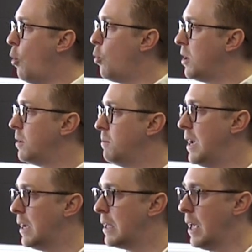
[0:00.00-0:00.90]
we can
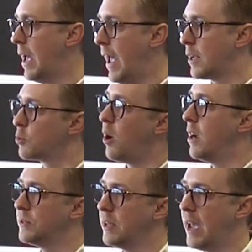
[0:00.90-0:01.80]
make X, Y,
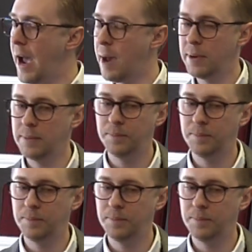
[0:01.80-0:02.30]
and Z happen.